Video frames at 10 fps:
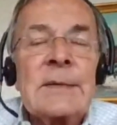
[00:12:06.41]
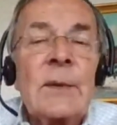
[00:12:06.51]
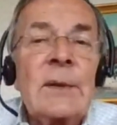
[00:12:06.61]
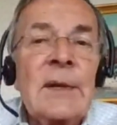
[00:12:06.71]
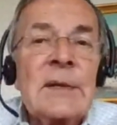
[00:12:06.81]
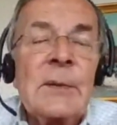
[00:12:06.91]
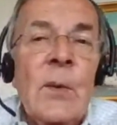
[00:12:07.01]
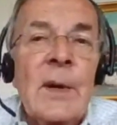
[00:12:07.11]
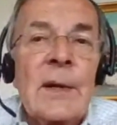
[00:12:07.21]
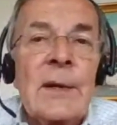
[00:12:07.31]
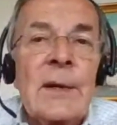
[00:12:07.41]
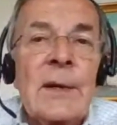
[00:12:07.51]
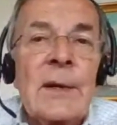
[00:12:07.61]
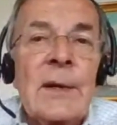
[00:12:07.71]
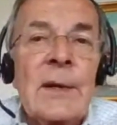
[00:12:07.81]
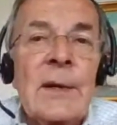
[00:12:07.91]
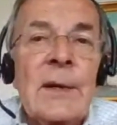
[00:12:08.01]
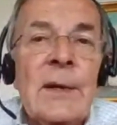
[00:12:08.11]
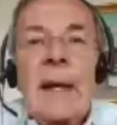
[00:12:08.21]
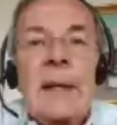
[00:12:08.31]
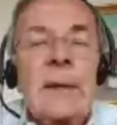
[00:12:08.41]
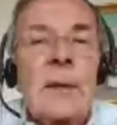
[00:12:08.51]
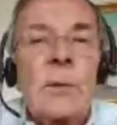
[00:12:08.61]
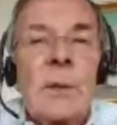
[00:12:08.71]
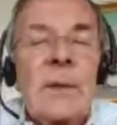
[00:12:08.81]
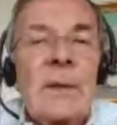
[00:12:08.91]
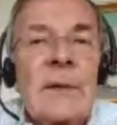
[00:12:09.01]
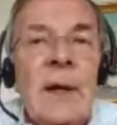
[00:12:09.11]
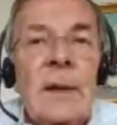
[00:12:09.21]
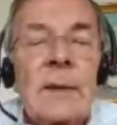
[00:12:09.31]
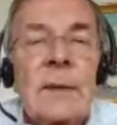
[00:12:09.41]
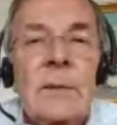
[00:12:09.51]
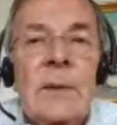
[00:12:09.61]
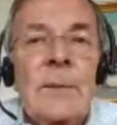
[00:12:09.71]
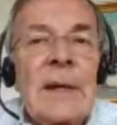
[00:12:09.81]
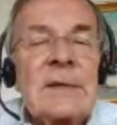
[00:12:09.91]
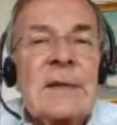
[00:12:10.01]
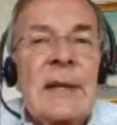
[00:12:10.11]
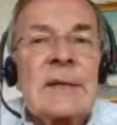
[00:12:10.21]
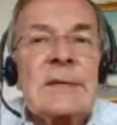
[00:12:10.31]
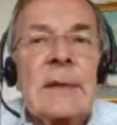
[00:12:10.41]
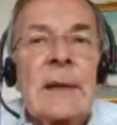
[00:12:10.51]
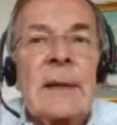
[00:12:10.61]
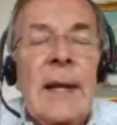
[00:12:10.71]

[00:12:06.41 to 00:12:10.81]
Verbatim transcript: So Elizabeth Warren could make sense. I think a woman of color would make sense.